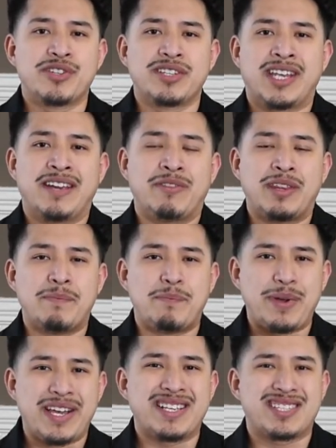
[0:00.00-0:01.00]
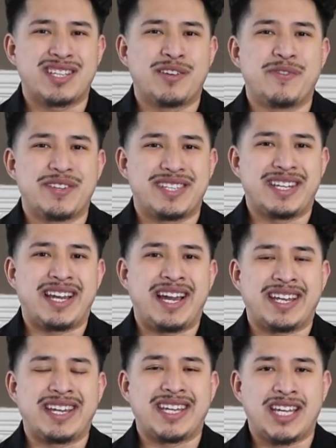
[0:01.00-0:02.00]
to give them the best service that
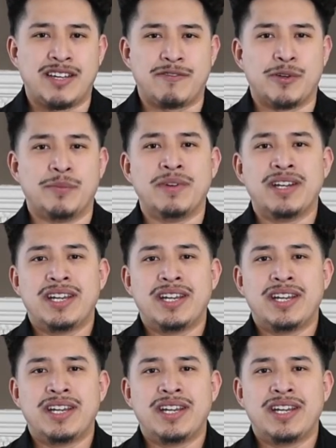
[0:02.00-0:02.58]
I can give them.